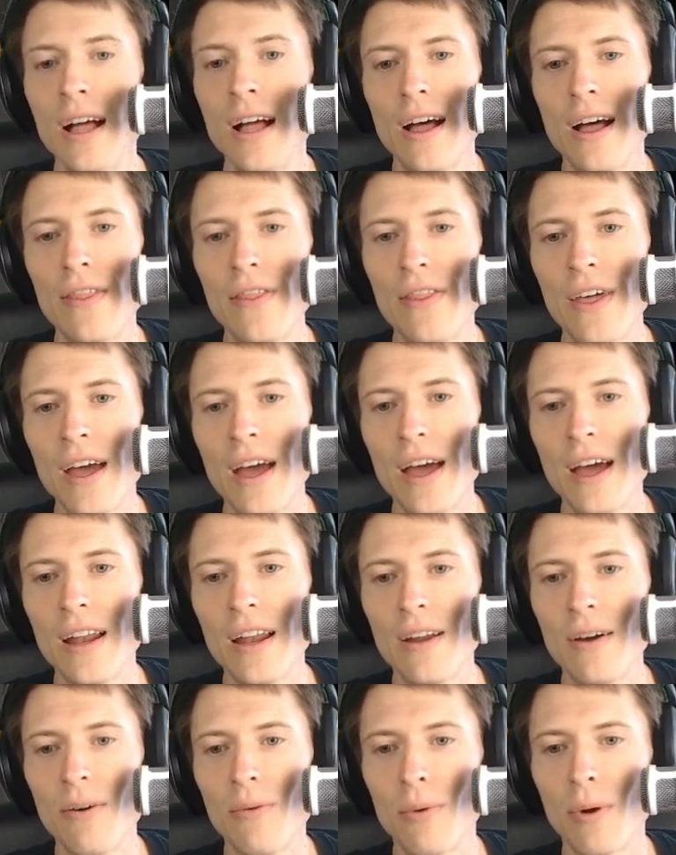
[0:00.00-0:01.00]
and
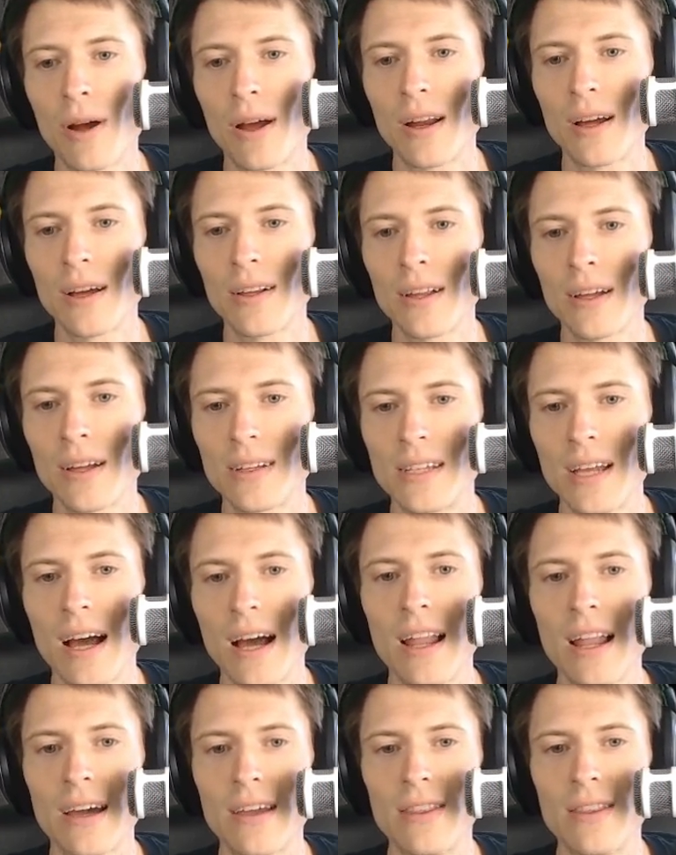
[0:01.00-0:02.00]
then we're going to click, see, I
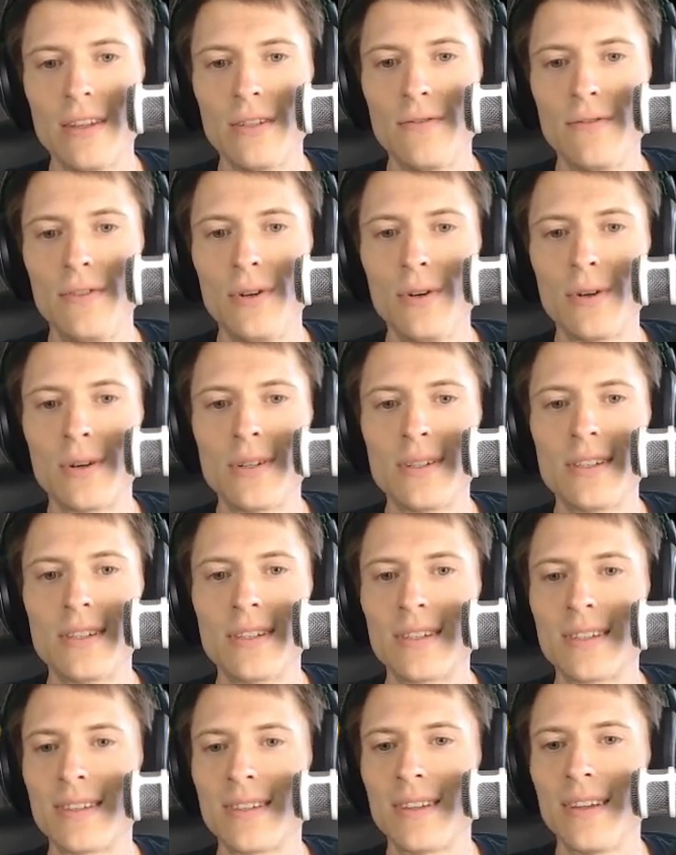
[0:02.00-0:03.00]
like this view
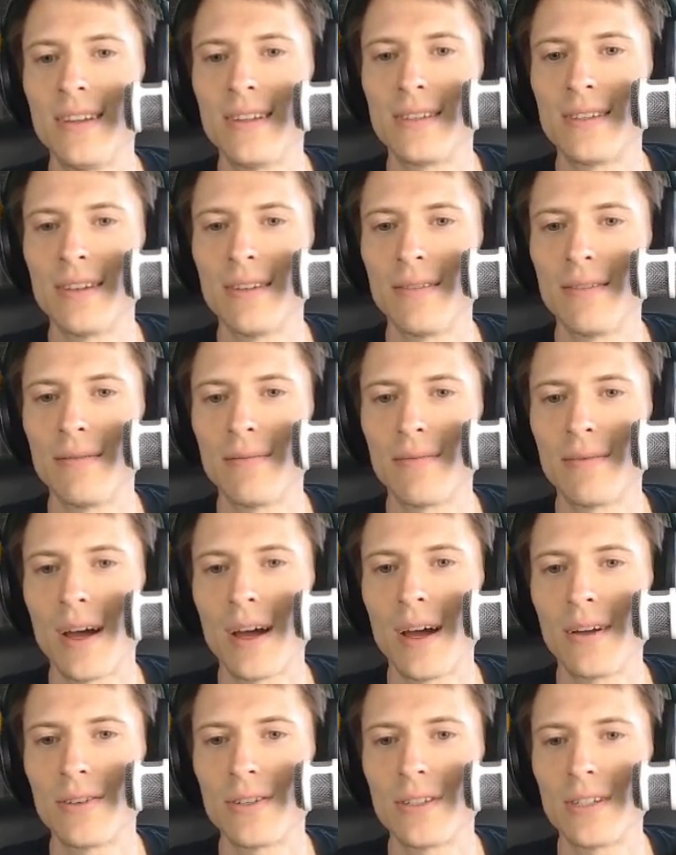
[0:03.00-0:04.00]
because I
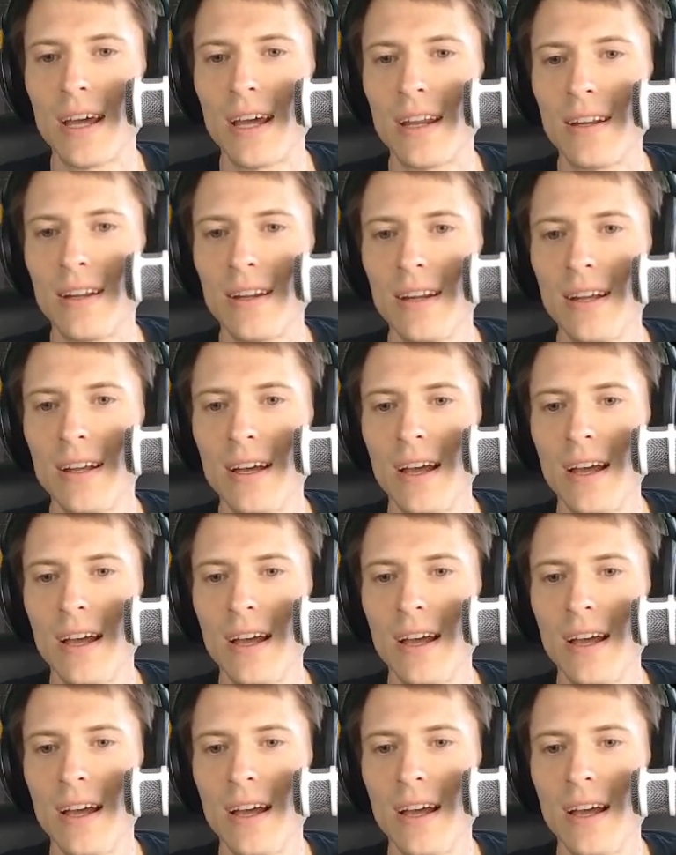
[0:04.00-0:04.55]
understand it.